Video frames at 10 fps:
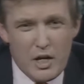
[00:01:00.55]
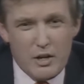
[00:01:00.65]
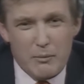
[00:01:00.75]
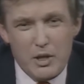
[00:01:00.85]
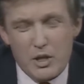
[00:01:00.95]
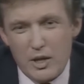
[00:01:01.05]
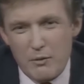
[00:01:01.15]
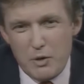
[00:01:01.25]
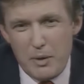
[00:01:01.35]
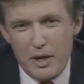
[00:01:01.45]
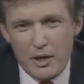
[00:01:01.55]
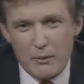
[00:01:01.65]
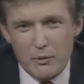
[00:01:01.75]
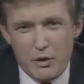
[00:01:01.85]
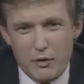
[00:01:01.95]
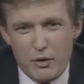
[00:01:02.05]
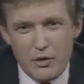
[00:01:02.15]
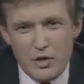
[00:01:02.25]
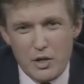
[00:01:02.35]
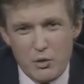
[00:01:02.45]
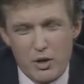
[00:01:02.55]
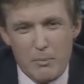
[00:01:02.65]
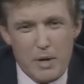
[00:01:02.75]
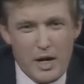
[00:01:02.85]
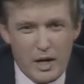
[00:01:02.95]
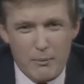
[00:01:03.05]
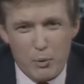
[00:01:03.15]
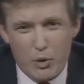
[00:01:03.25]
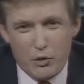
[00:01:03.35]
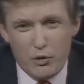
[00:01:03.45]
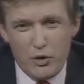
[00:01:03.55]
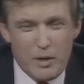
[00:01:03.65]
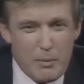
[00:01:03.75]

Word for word: In the meantime, Japan comes over to this country. They're buying up Wall Street.